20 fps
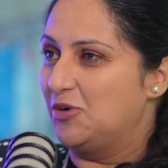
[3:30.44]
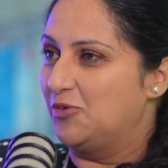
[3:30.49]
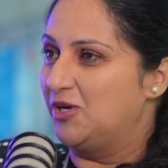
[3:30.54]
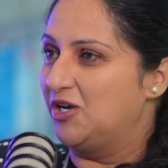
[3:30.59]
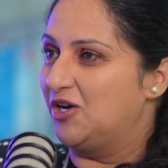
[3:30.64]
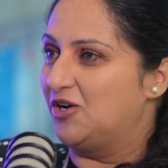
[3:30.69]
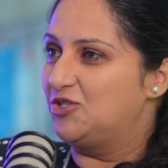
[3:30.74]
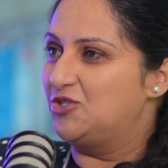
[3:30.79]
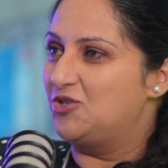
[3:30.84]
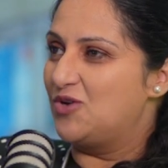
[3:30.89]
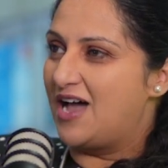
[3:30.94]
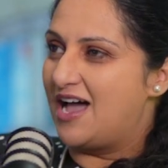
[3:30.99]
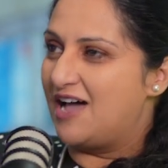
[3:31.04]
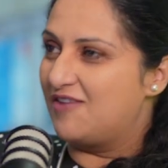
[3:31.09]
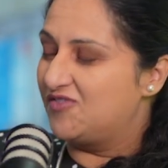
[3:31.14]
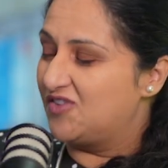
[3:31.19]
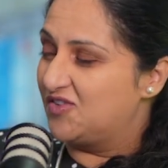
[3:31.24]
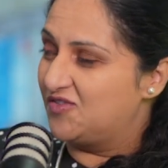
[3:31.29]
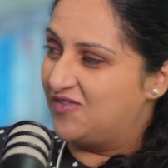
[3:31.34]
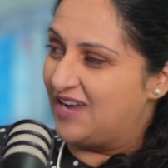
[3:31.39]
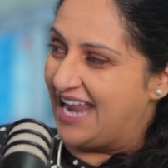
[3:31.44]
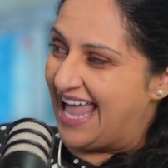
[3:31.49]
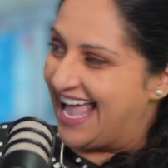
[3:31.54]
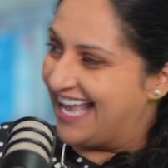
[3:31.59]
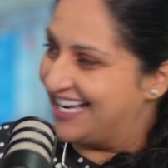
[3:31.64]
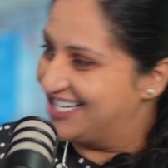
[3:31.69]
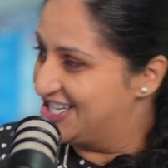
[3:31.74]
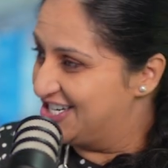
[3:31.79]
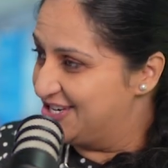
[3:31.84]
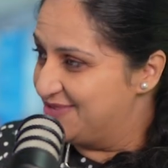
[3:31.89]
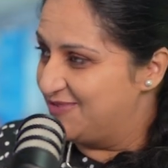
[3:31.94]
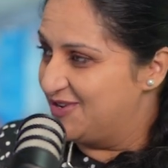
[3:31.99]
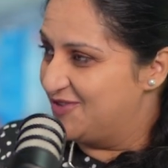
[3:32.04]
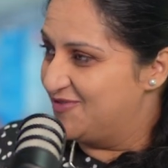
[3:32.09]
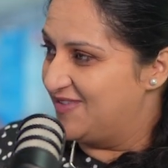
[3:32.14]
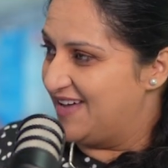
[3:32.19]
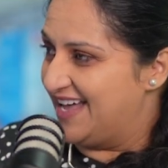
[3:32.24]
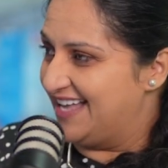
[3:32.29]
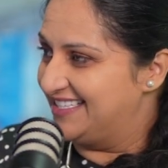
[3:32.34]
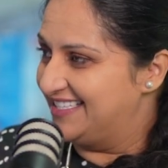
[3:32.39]
We also have a flagship
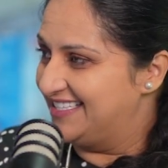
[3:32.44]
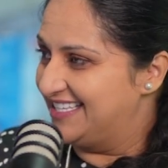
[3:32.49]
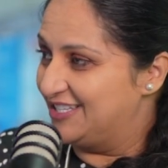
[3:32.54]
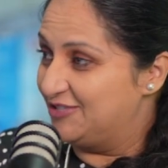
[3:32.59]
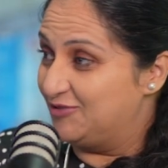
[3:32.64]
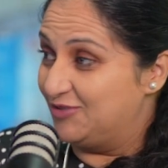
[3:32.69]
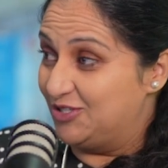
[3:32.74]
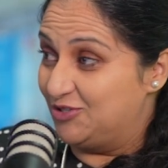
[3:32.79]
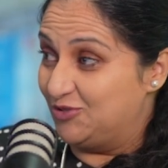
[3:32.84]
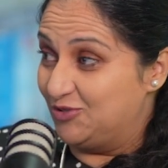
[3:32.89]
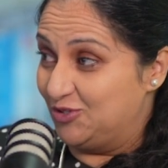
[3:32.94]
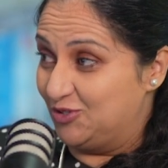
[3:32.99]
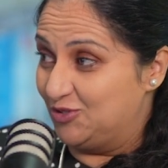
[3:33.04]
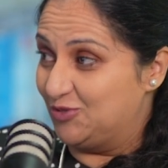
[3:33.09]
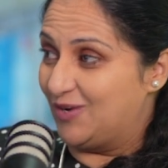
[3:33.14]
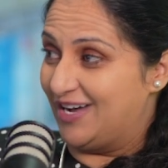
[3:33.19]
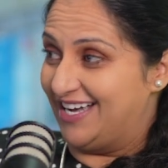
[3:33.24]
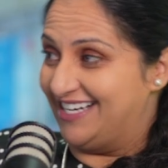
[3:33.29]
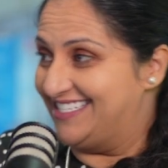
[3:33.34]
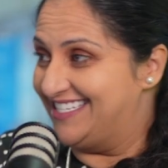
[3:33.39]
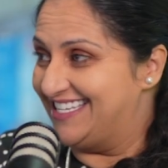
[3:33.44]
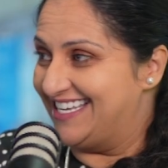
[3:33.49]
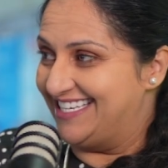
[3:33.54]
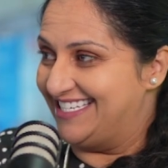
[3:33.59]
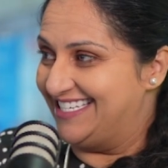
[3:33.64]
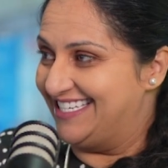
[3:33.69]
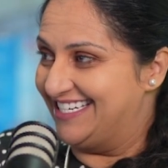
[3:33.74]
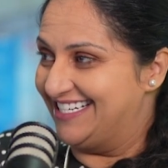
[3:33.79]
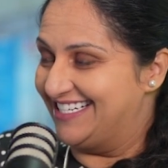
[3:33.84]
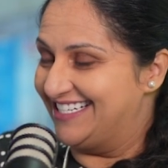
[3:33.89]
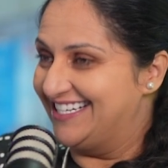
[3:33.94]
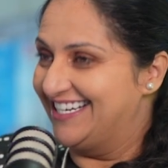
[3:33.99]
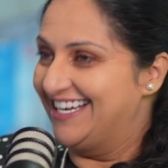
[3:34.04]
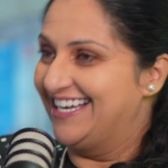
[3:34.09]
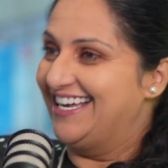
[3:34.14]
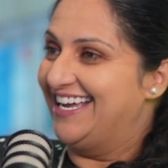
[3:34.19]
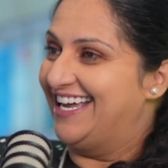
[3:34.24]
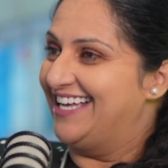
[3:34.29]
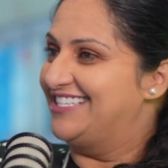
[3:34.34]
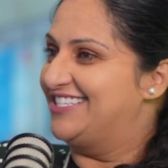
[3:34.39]
event that we do twice a year.
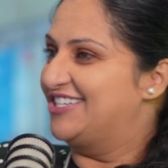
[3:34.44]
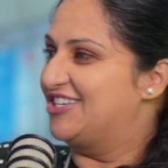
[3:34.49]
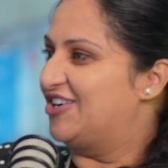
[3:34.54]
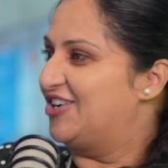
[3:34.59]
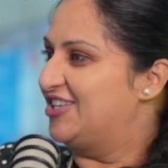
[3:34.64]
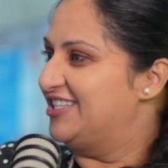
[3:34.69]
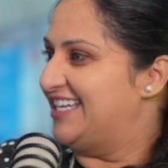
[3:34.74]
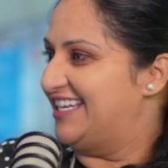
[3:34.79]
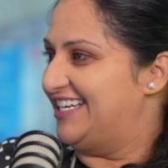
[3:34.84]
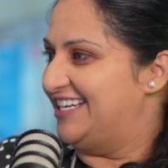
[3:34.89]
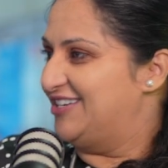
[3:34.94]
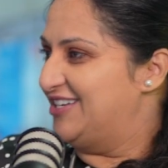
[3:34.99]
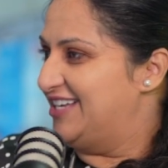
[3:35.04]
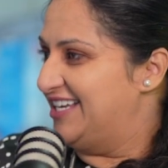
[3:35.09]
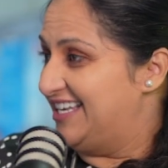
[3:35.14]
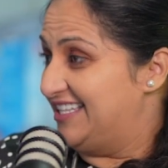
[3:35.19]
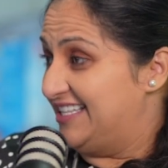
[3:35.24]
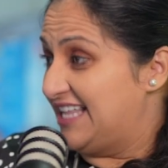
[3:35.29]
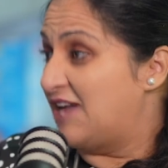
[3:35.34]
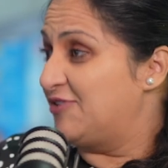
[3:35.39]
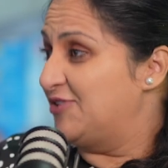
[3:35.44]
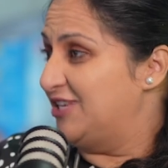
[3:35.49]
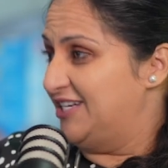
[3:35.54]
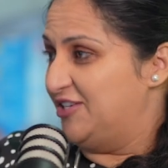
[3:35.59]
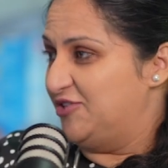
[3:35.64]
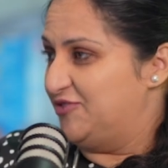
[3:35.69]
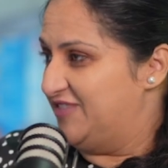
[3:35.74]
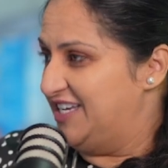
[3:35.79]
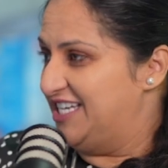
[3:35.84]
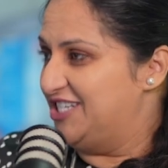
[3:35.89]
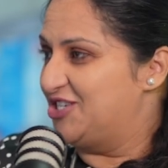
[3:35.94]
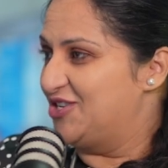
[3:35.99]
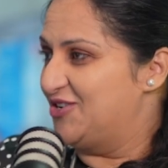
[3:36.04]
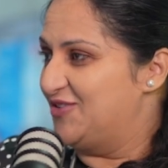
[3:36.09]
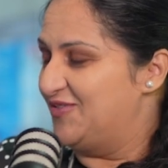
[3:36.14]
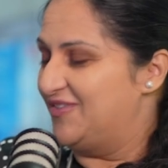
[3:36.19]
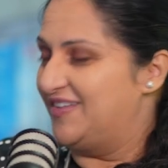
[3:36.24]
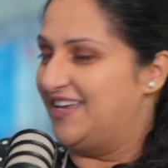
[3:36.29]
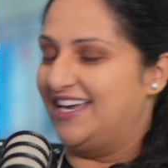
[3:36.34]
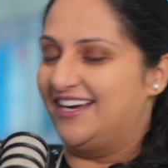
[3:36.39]
It's called our Innovation
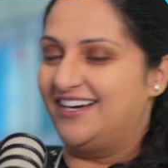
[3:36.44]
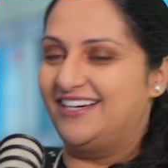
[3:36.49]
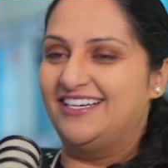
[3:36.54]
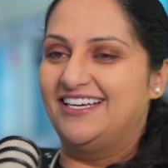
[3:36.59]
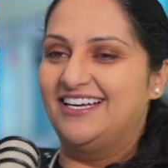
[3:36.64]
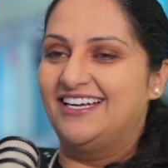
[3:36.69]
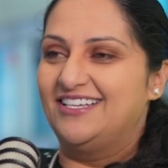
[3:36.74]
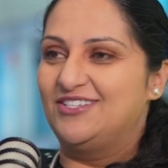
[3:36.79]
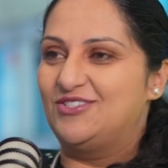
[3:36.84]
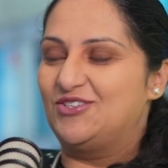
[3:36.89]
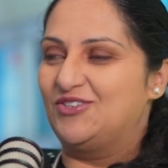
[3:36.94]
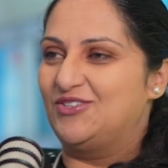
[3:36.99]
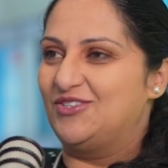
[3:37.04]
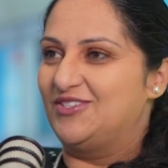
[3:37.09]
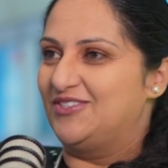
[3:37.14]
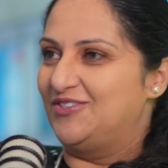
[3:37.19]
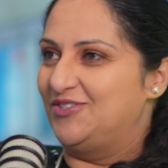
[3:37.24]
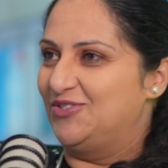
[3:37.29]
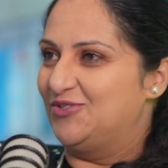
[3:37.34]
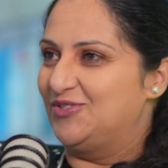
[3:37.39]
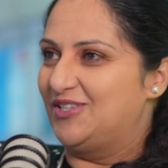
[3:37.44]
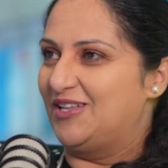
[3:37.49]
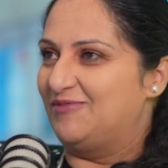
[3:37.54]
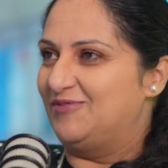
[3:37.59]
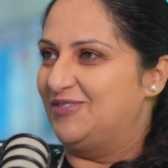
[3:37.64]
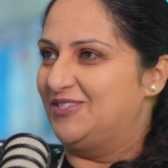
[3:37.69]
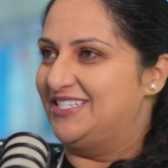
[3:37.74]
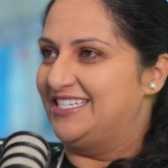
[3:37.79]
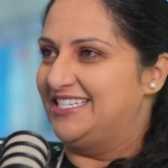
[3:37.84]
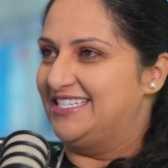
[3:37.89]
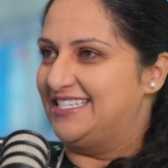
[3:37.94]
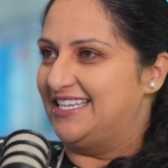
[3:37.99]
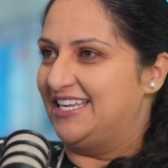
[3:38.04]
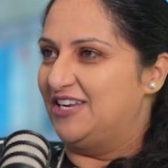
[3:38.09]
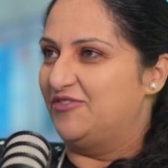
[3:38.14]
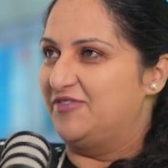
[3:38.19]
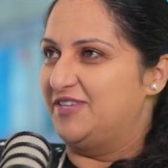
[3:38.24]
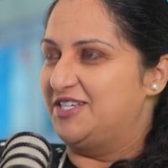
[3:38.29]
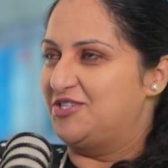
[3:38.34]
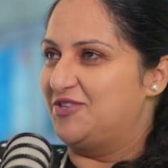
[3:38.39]
Fair. So UWD's
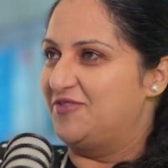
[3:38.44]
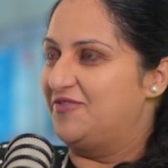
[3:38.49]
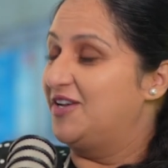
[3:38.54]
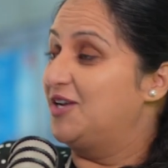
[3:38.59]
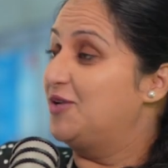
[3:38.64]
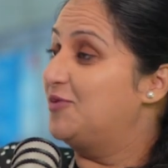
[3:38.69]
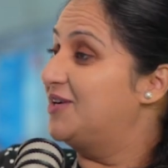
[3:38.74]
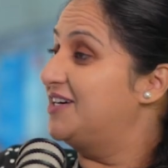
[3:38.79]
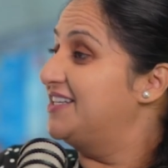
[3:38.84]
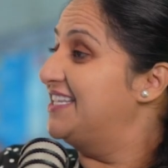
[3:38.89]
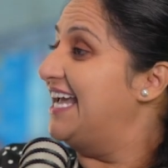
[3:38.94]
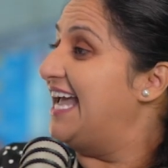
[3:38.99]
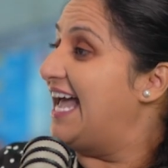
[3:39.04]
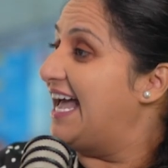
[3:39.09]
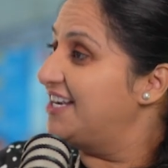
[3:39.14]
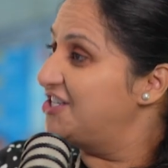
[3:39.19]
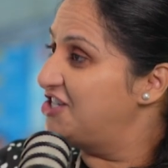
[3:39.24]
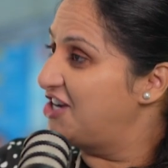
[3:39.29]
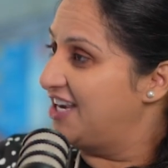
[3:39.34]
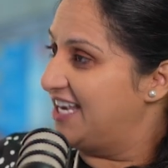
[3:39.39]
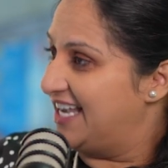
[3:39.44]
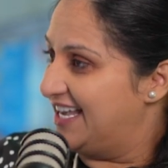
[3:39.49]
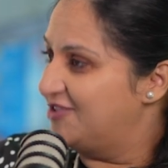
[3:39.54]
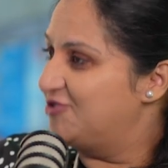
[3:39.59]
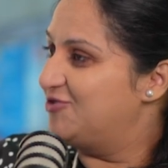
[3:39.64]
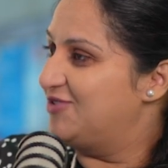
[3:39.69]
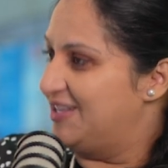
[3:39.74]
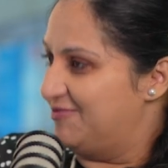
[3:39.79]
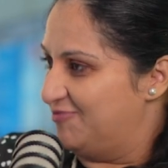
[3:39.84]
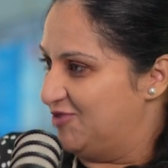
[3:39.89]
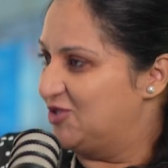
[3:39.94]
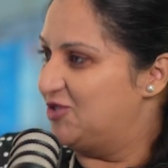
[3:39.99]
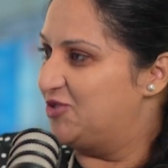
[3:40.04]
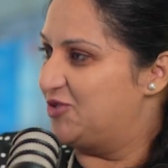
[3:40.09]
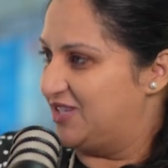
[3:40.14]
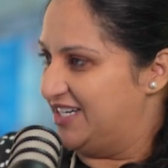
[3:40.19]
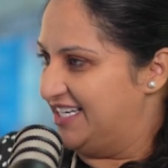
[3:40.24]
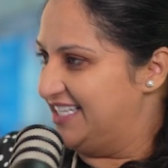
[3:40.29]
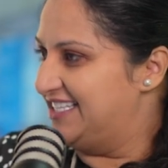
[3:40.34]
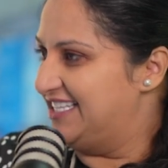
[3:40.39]
Innovation Fair, where they actually get to
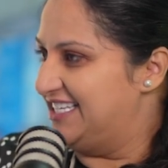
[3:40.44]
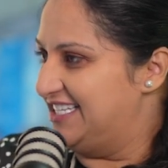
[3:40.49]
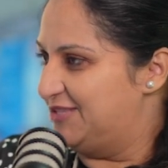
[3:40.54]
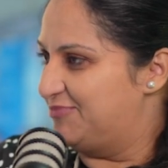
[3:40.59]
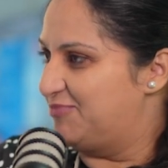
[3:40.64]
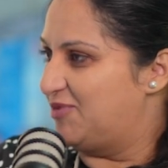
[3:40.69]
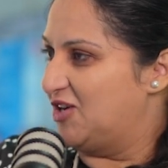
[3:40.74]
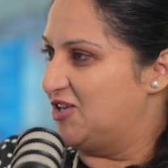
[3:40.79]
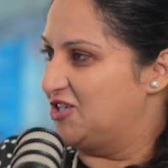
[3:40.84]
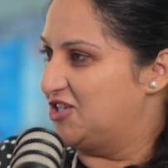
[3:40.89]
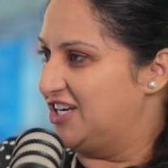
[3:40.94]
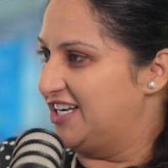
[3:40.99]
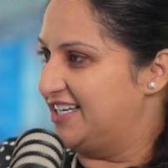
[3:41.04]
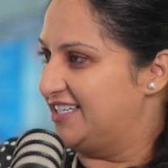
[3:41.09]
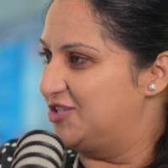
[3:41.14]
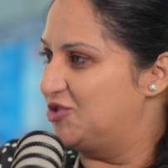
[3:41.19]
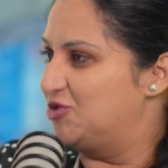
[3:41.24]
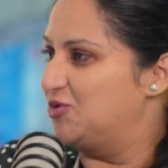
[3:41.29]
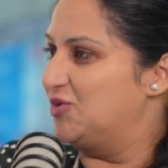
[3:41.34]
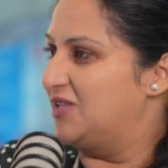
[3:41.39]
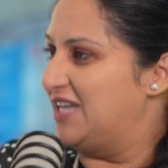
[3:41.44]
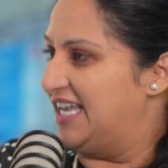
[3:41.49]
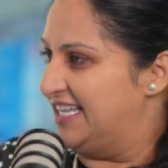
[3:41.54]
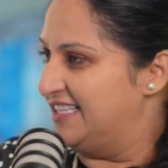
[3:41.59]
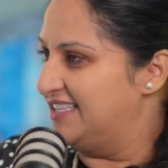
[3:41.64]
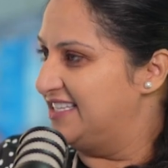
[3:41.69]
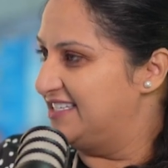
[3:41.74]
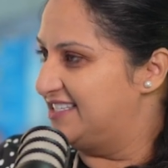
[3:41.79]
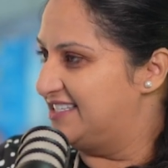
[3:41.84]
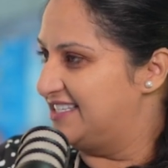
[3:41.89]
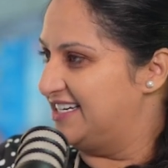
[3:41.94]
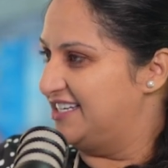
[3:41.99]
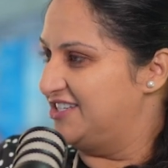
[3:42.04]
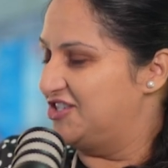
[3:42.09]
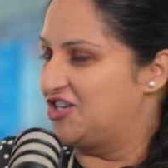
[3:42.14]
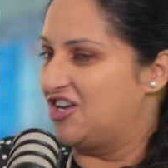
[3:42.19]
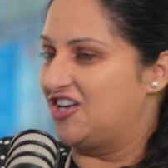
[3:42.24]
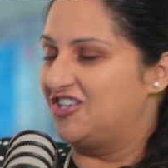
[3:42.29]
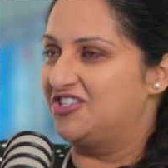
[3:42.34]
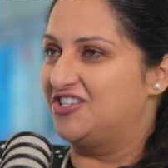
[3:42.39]
demonstrate these projects to the industry
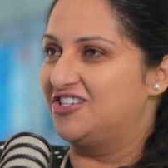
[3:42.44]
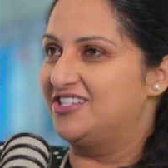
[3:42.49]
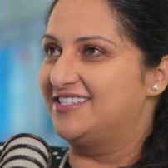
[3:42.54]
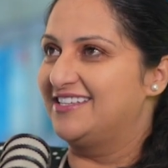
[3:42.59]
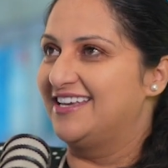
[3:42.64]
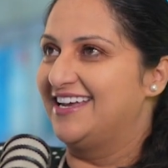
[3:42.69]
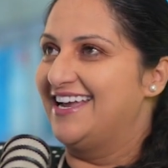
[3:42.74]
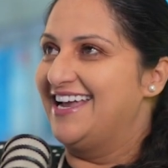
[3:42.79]
judges.